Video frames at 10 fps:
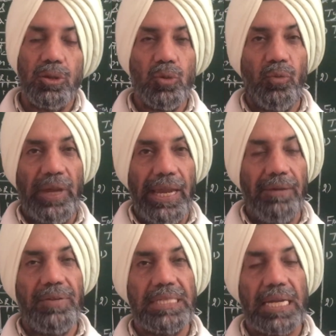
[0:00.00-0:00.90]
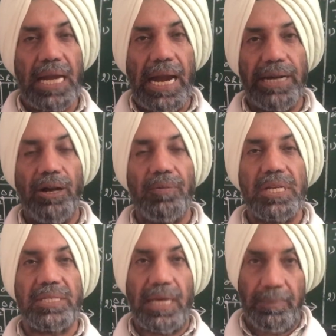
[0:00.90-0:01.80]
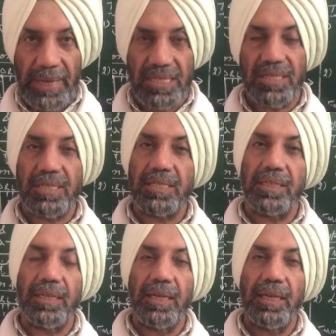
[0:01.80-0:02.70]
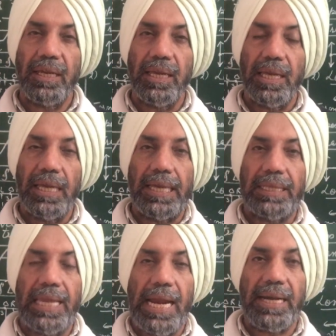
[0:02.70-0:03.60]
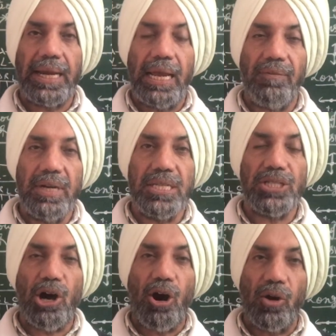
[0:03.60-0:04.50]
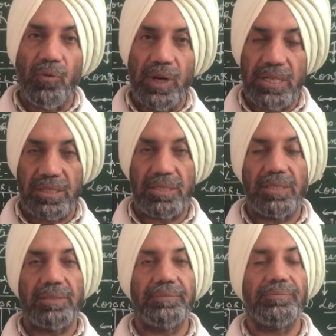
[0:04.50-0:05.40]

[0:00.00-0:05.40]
So wave is a kind of disturbance that travels onwards